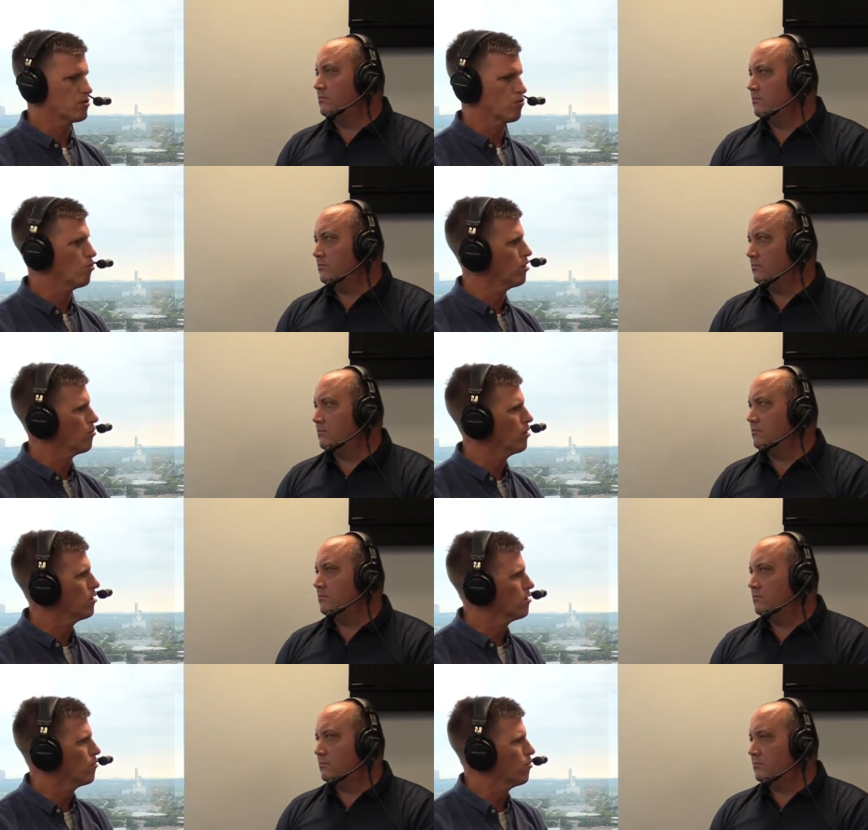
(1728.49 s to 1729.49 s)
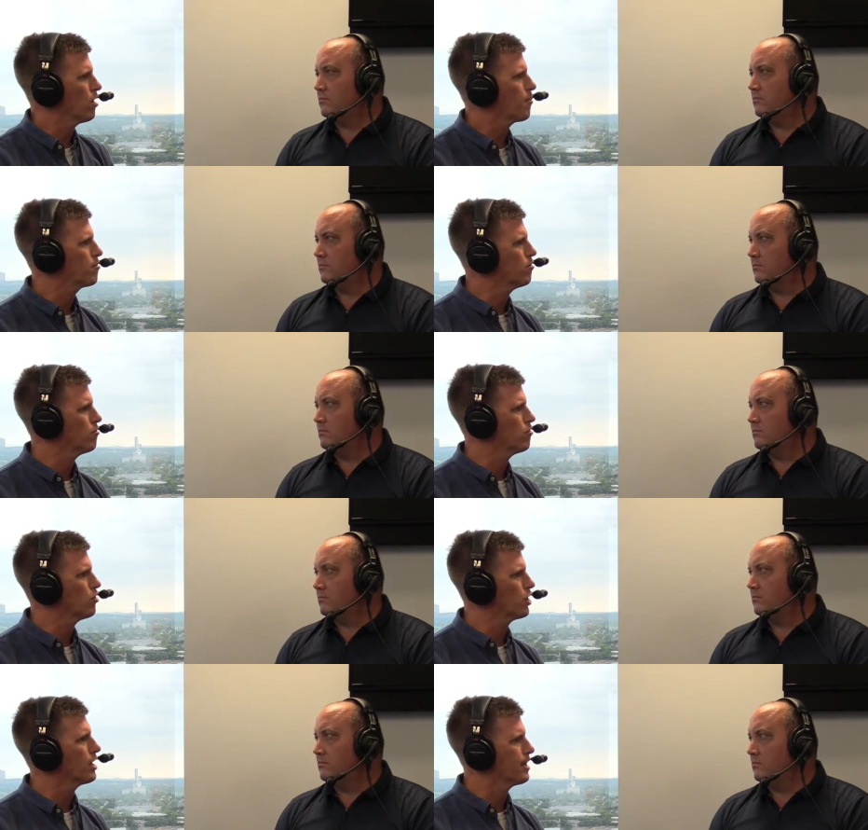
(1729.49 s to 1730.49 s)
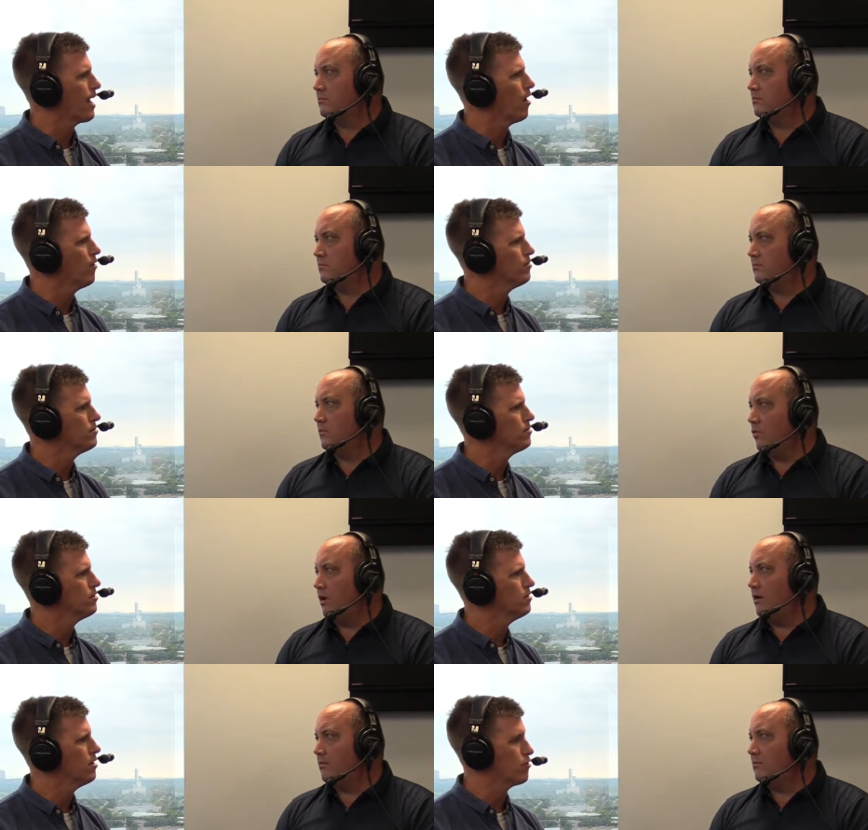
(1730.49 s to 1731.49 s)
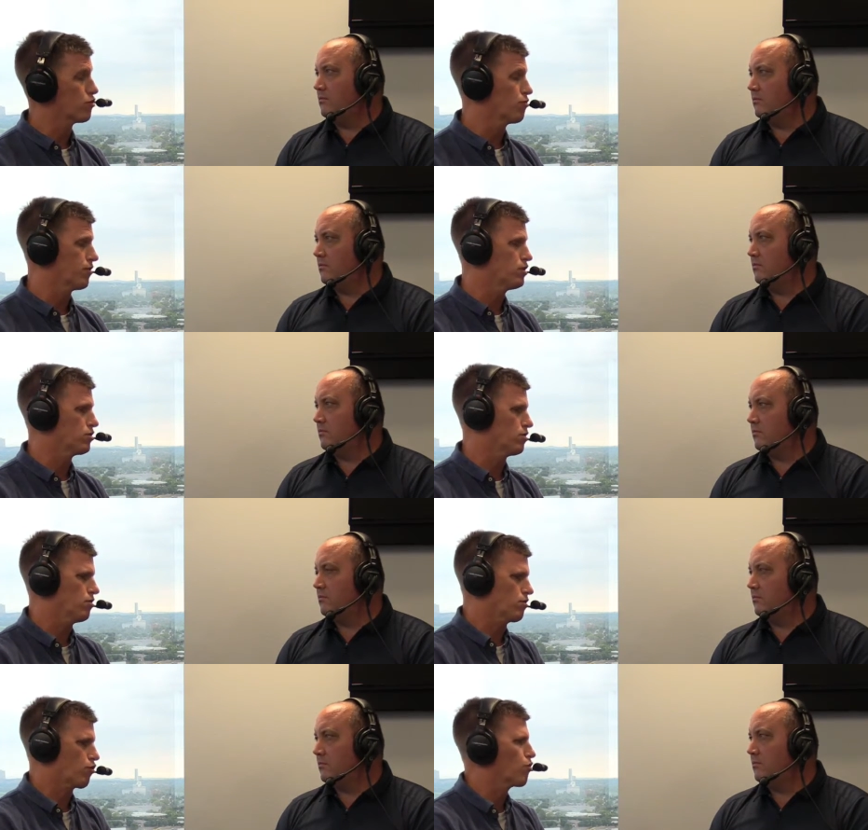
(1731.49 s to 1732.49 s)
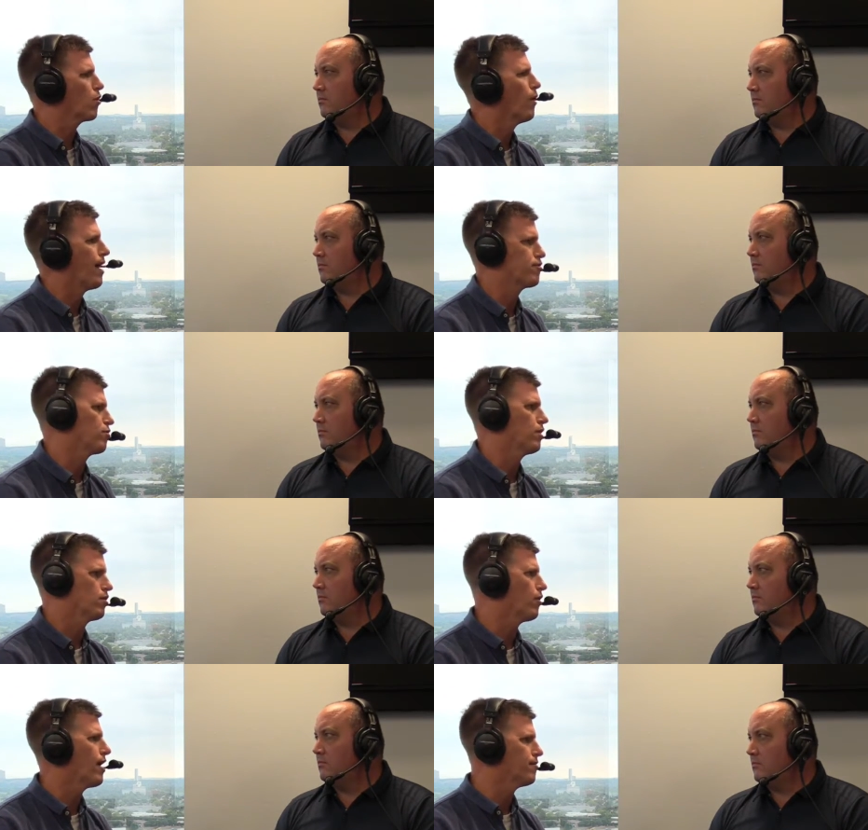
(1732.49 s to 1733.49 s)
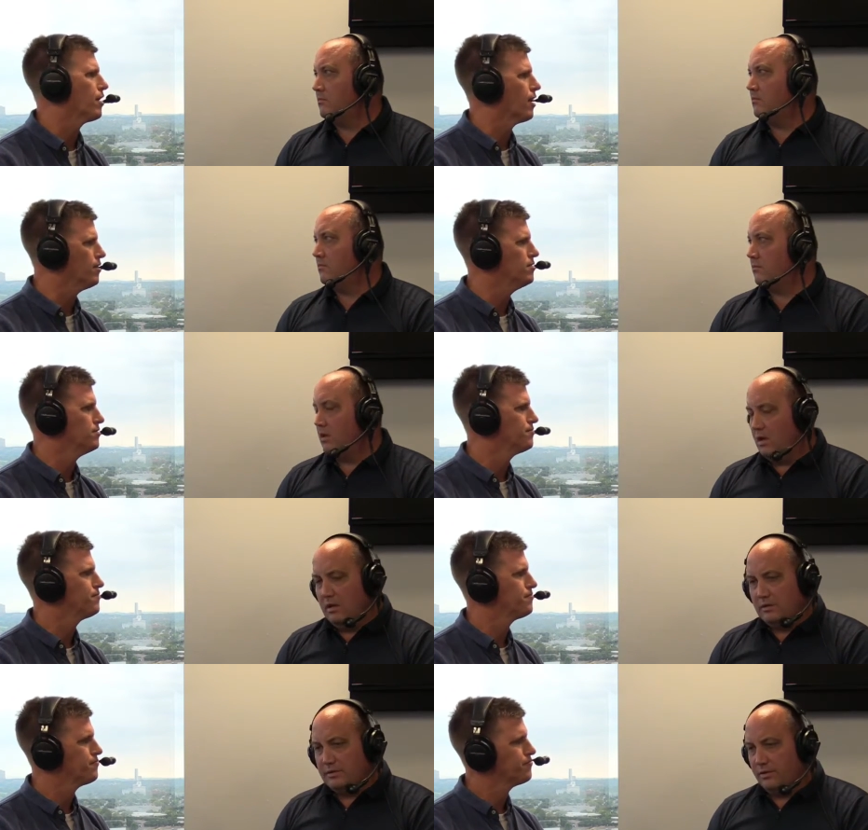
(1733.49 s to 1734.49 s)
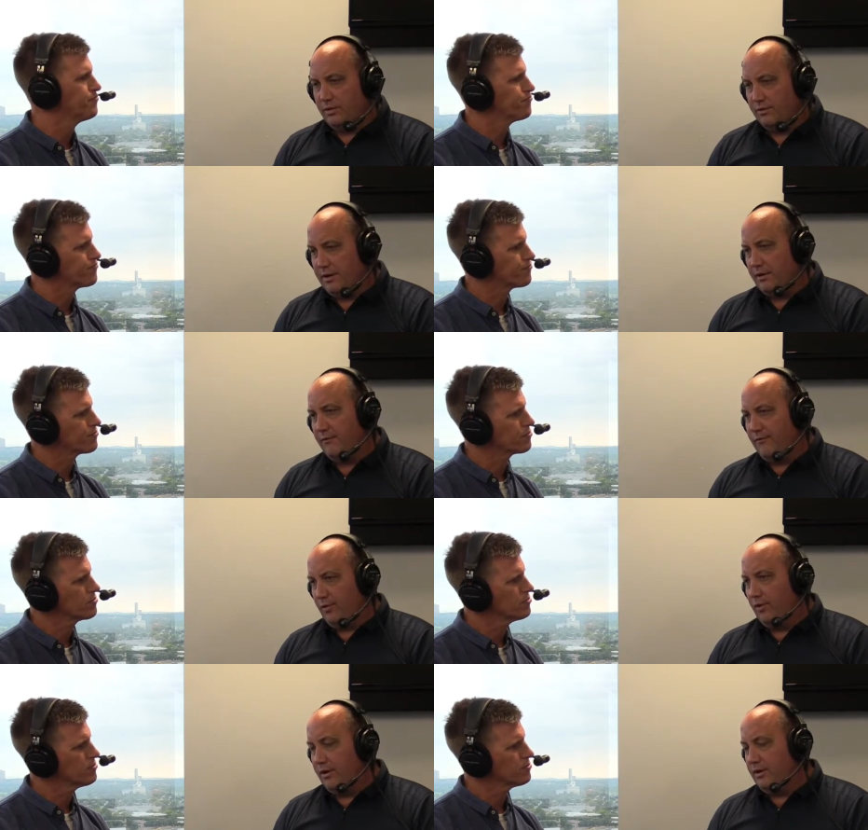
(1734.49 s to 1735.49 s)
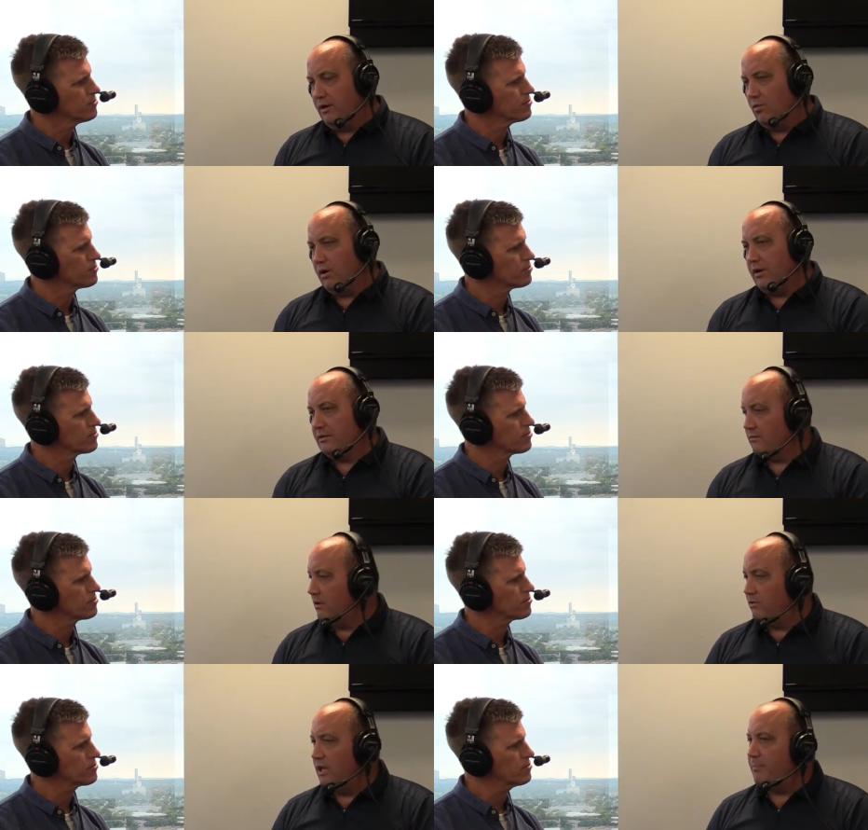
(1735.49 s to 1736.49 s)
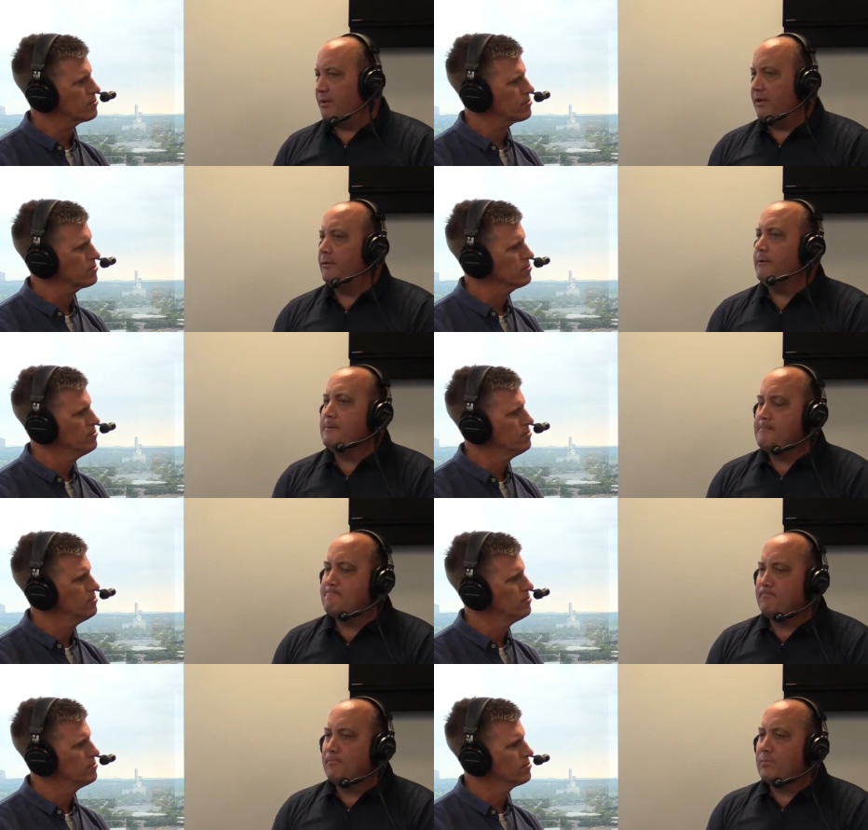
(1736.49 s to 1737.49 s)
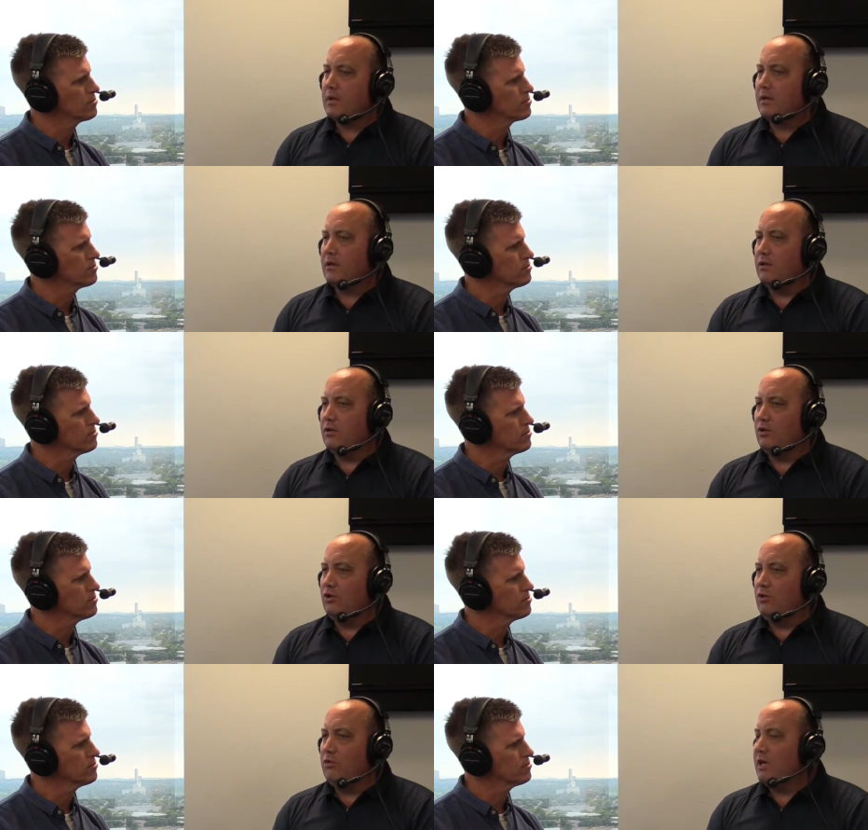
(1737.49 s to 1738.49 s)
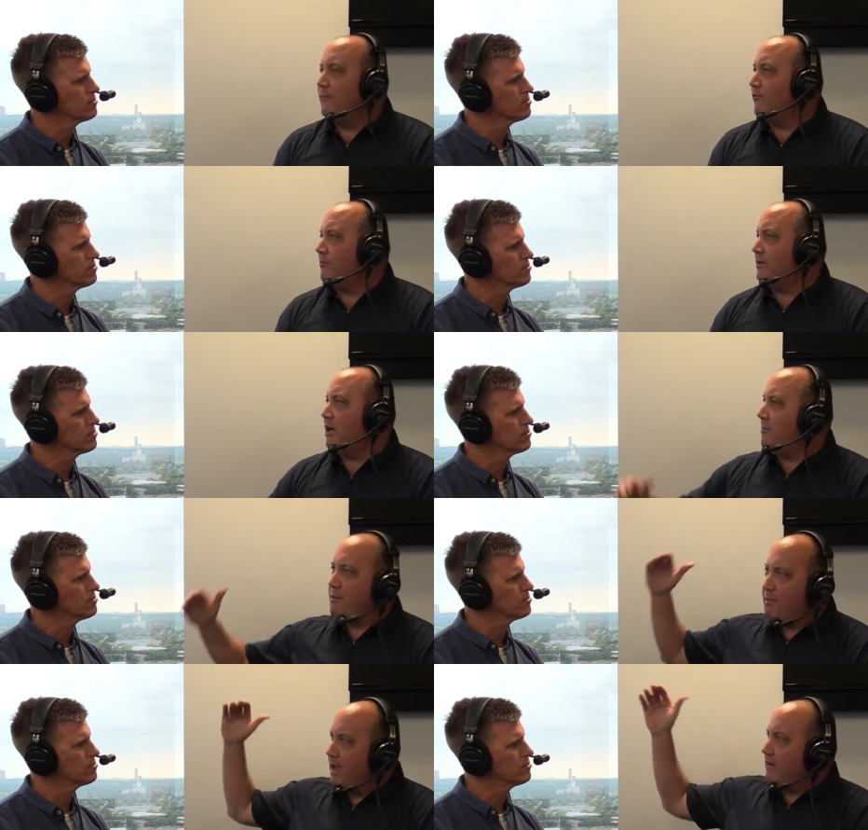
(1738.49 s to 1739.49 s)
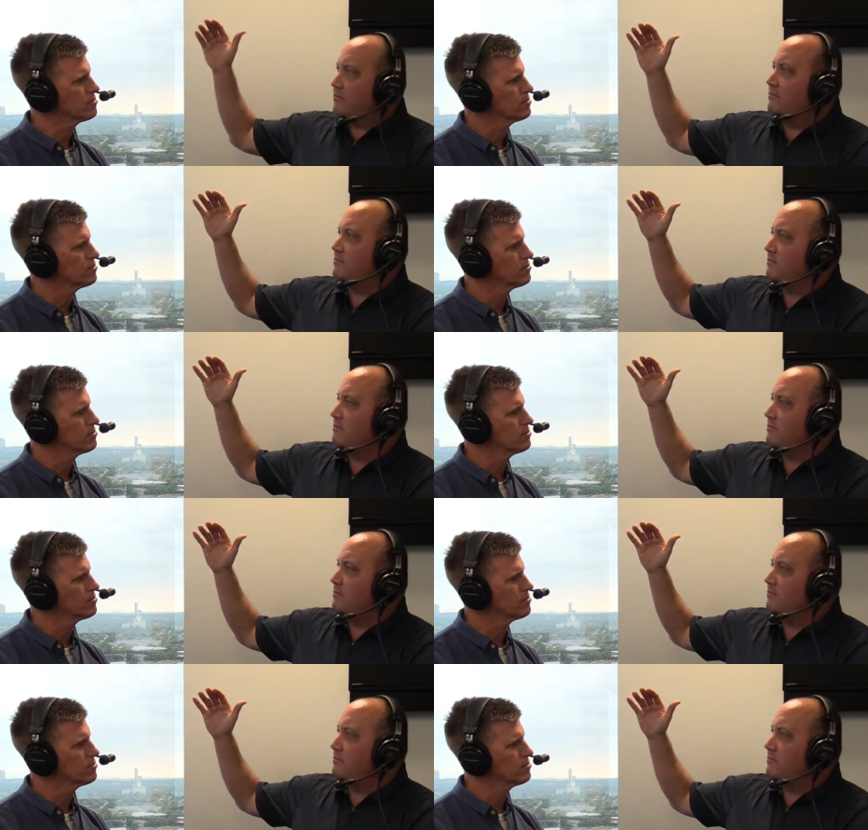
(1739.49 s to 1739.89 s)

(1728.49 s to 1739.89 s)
Speaker 1: what what do you what opportunities do you get now? Right. And the truth is, career wise, you really don't have a lot.
Speaker 2: So you're there in Florida. You're working as a road deputy. You came from the top of the mountain,